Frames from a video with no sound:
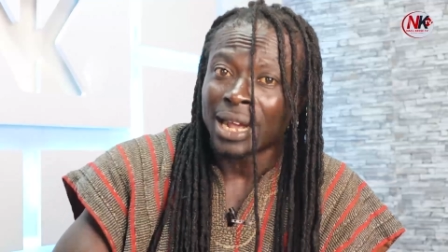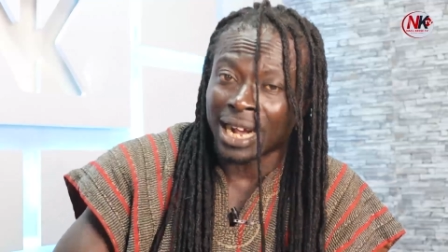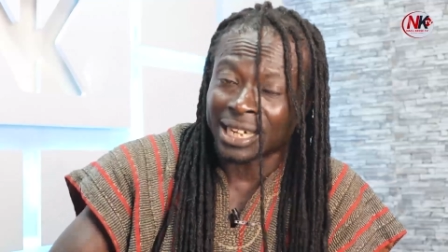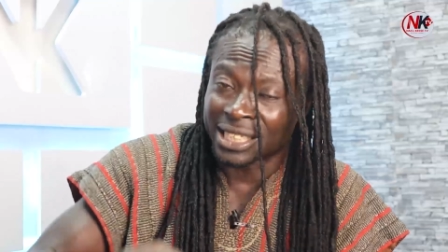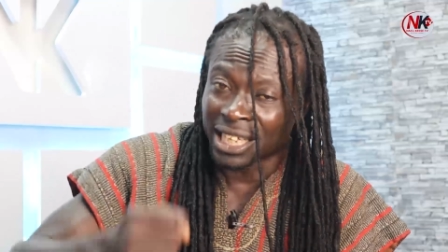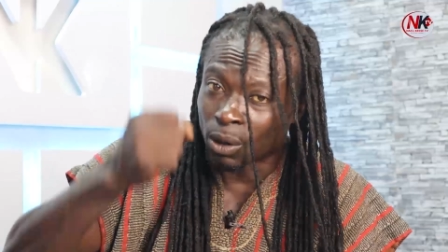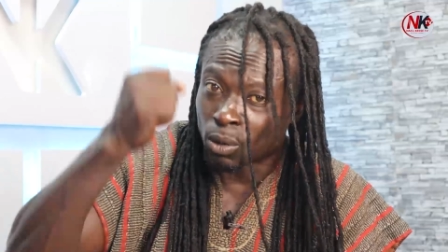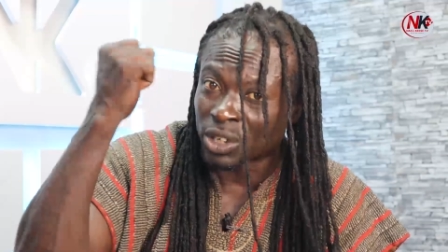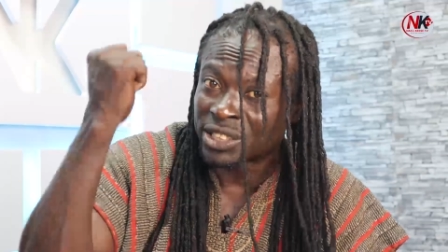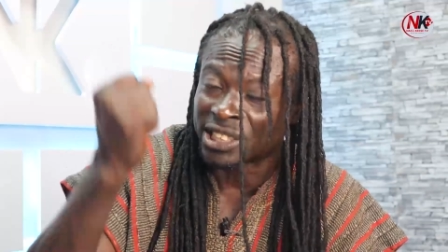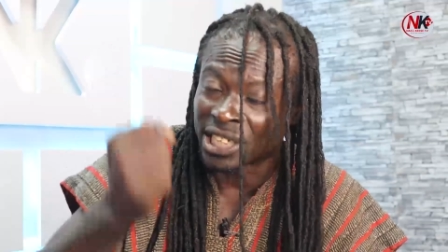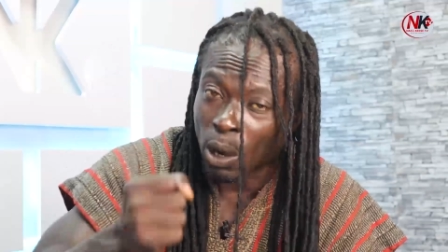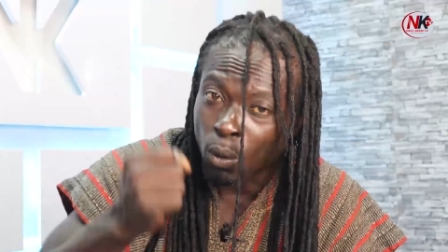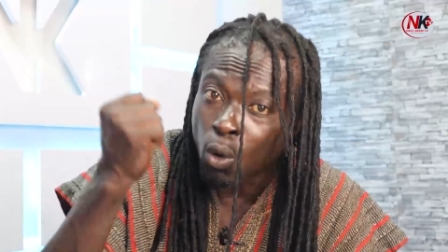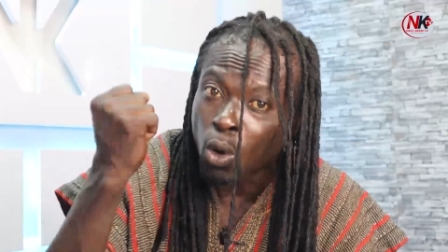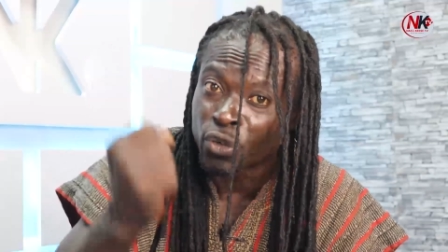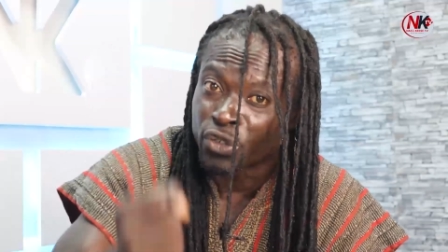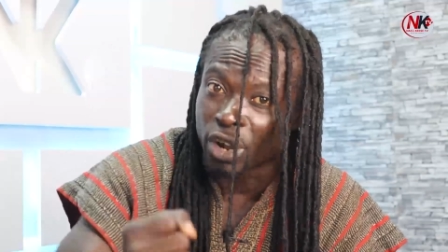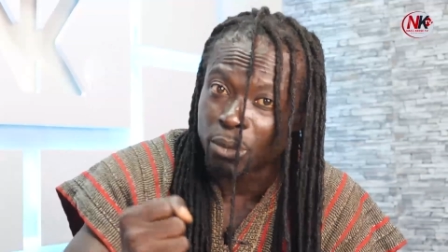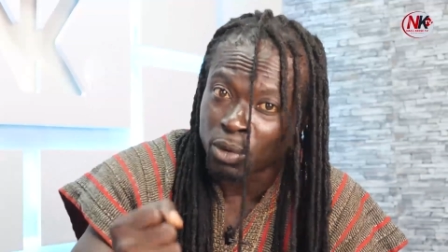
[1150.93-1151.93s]
and the Quatia
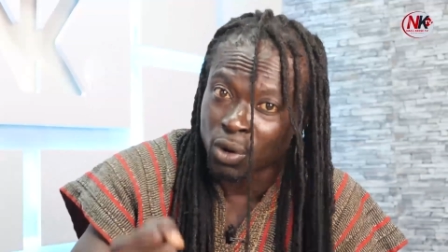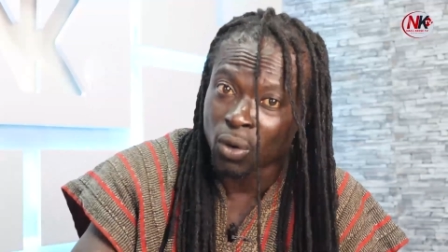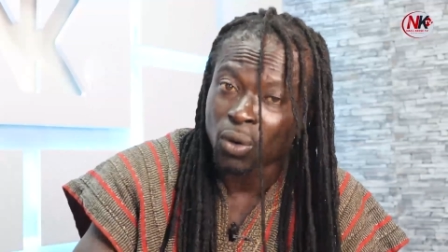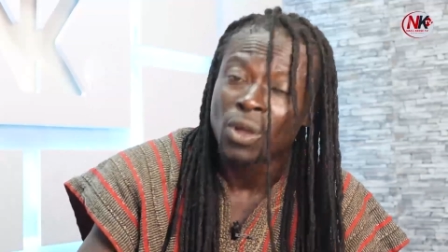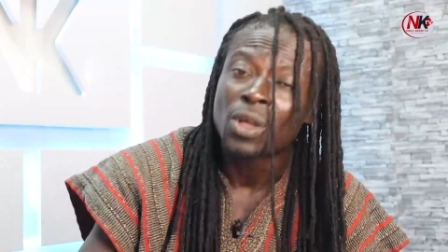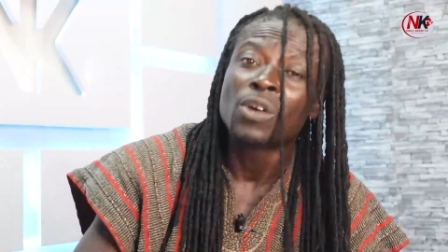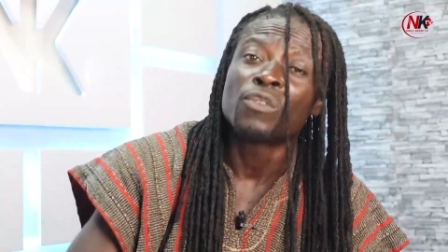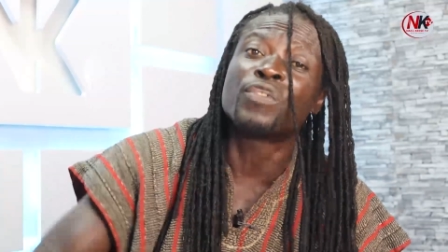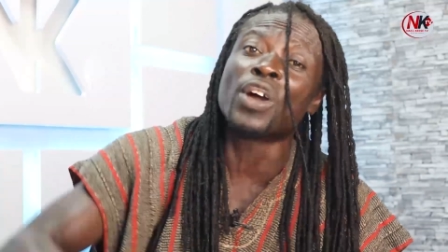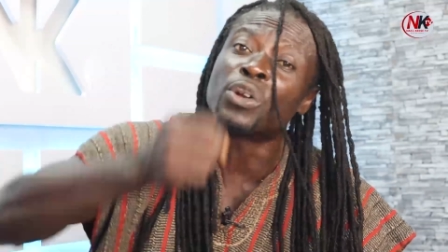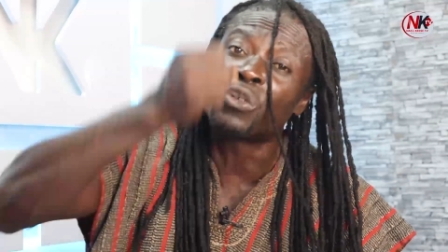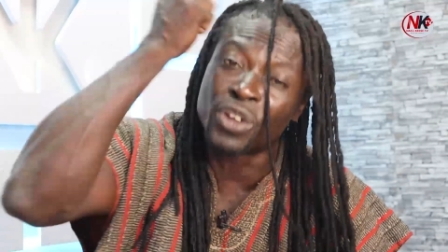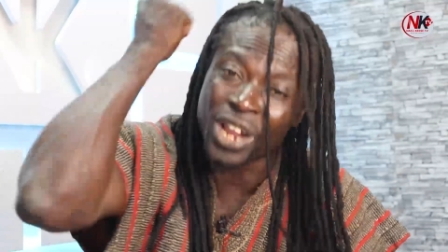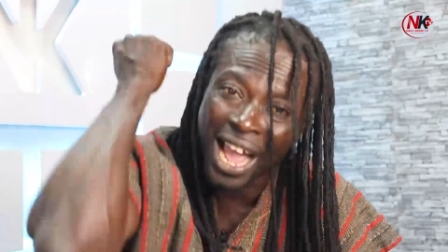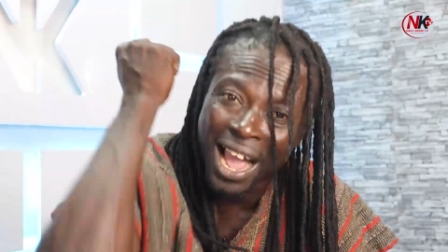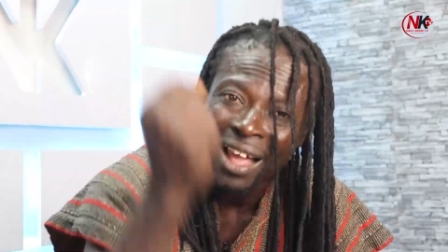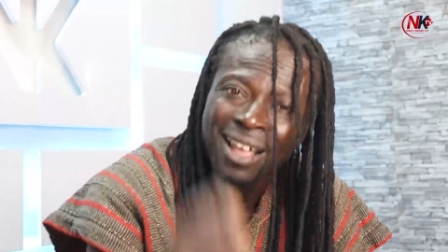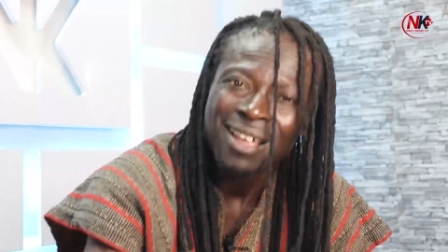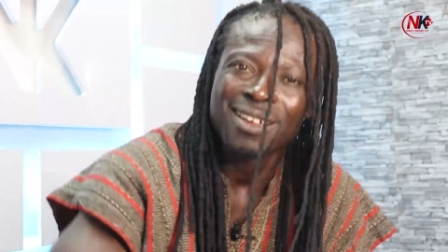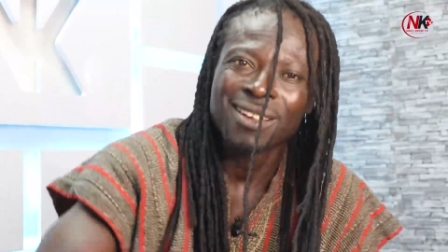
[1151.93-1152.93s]
war tribunal,
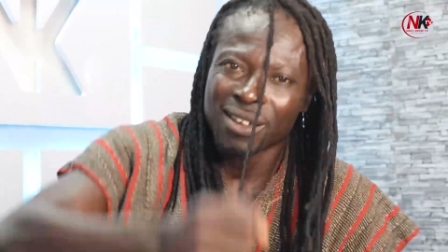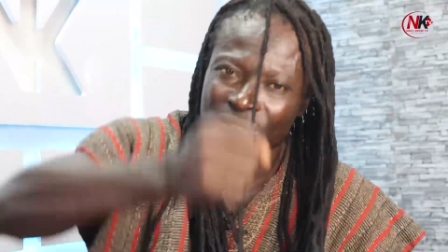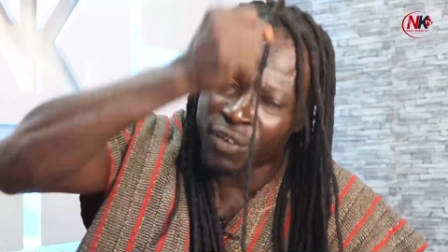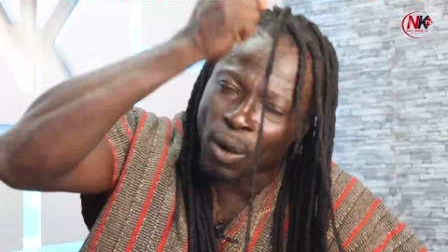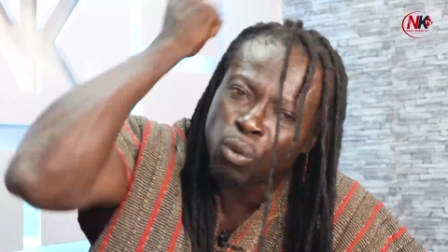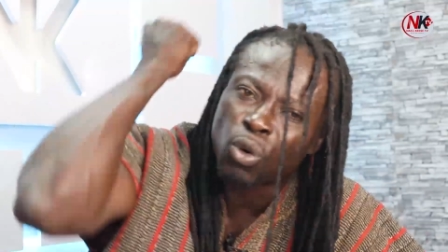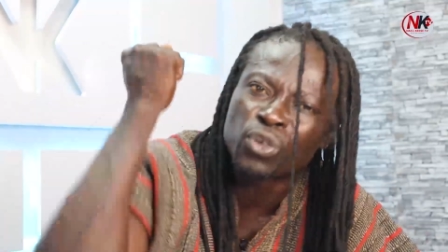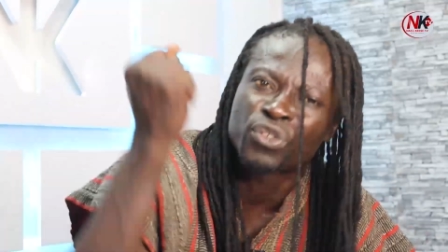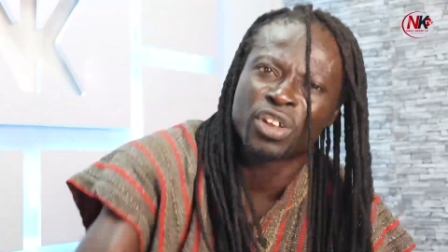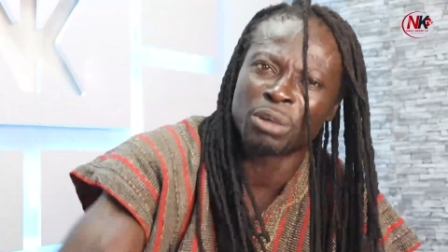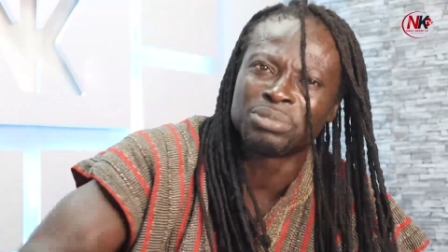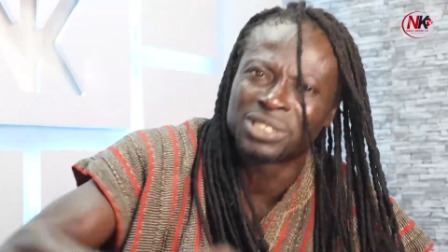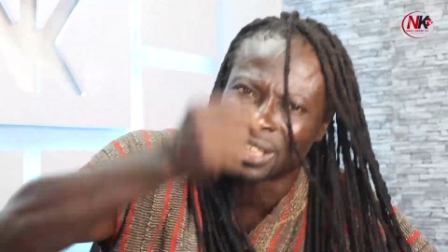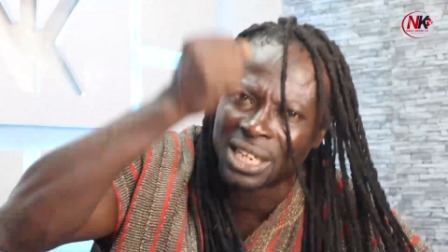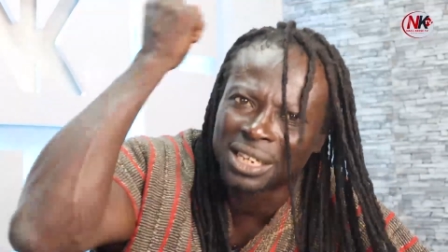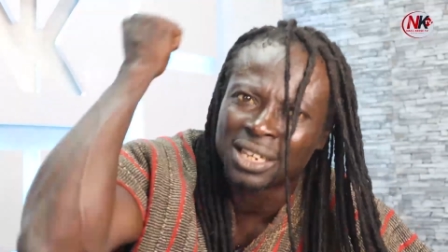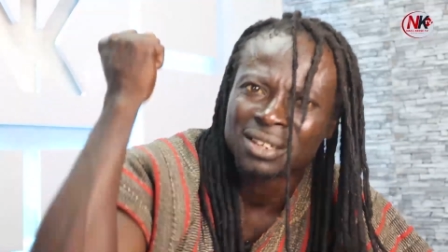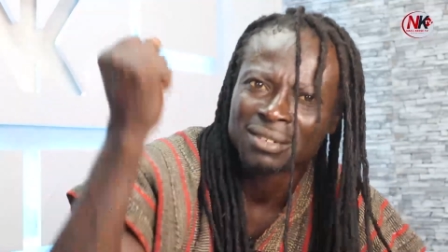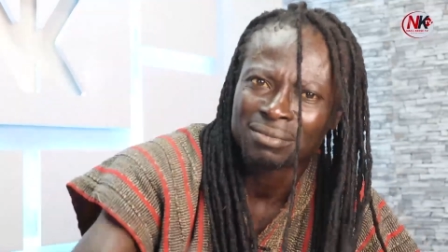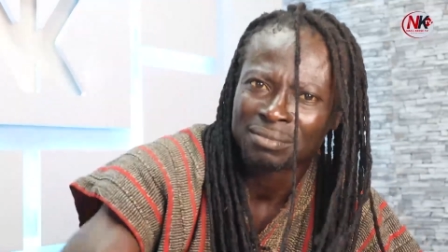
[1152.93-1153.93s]
Fedia, for what trim
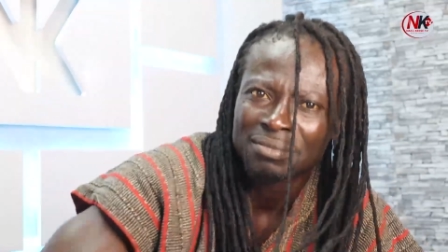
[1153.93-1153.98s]
say,